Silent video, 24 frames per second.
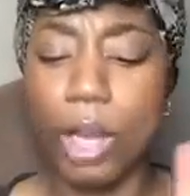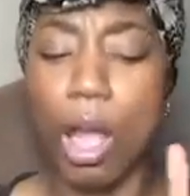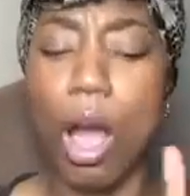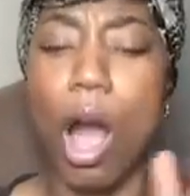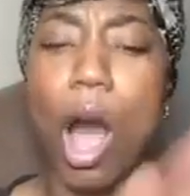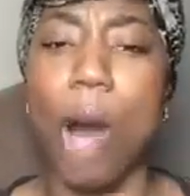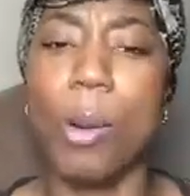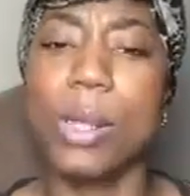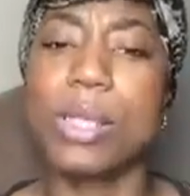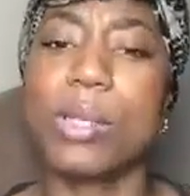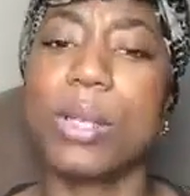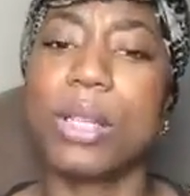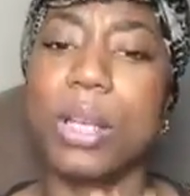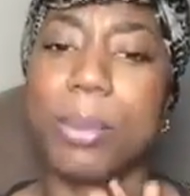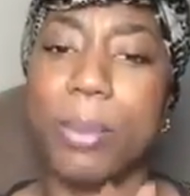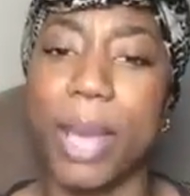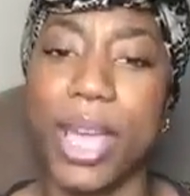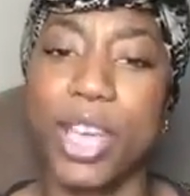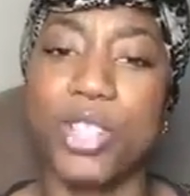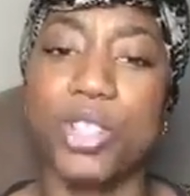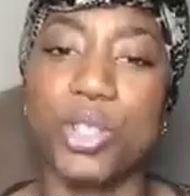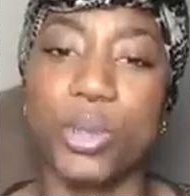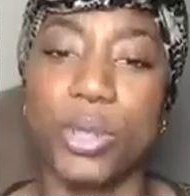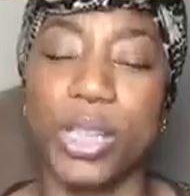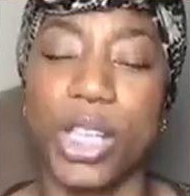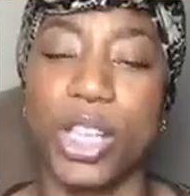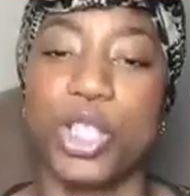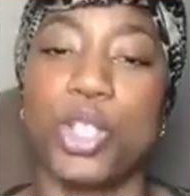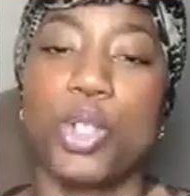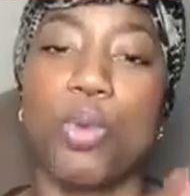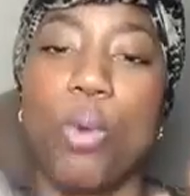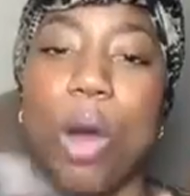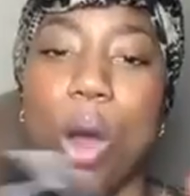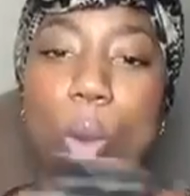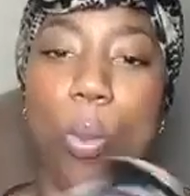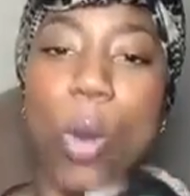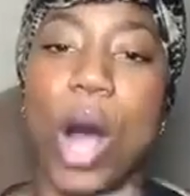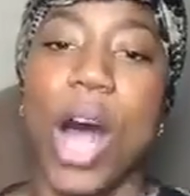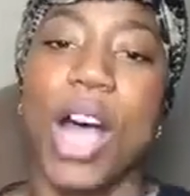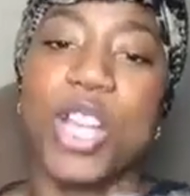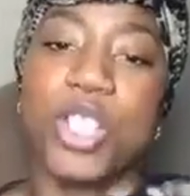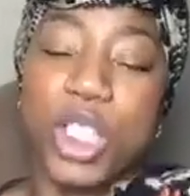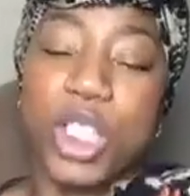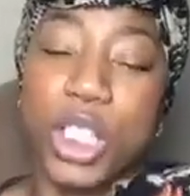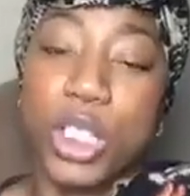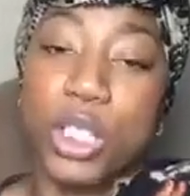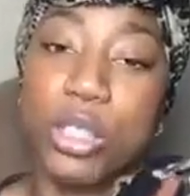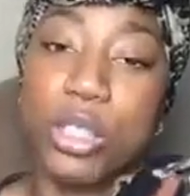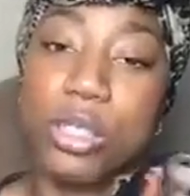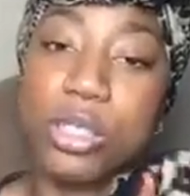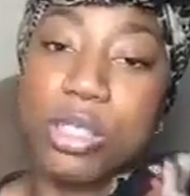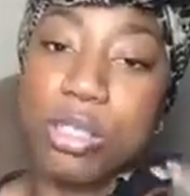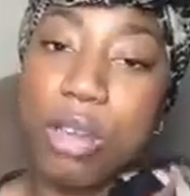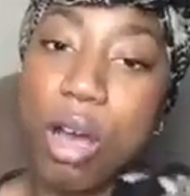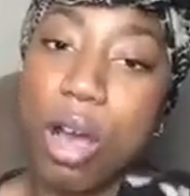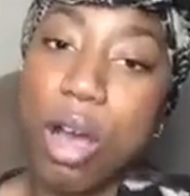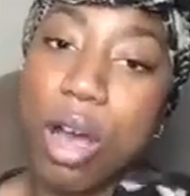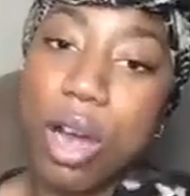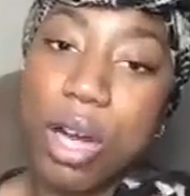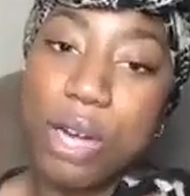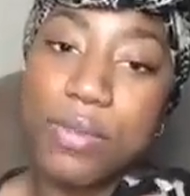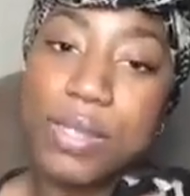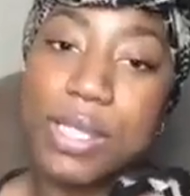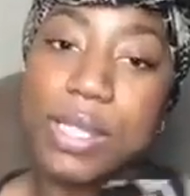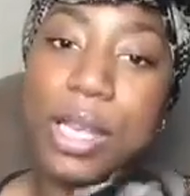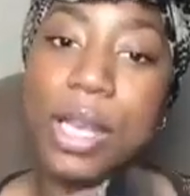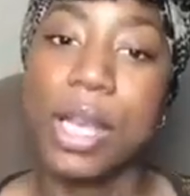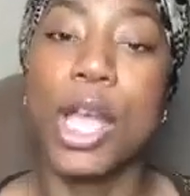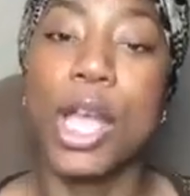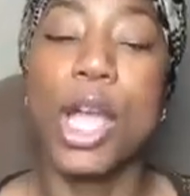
Always want to make sure that you are washing your scarves,